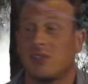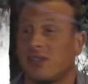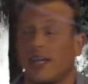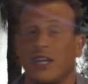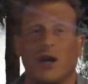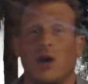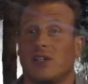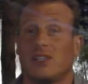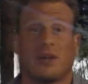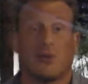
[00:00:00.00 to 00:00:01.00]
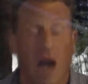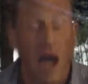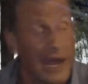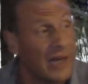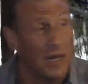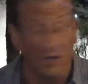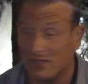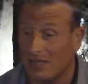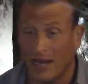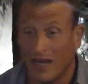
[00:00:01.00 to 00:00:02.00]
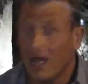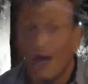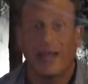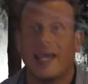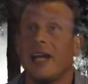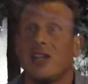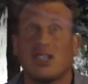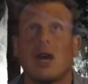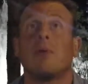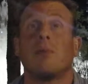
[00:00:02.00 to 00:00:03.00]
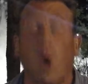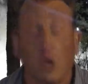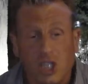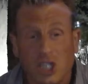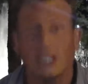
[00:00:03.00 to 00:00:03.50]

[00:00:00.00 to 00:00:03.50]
like you know, he'd say, Ryan, I just I, I can't just I'm emotionally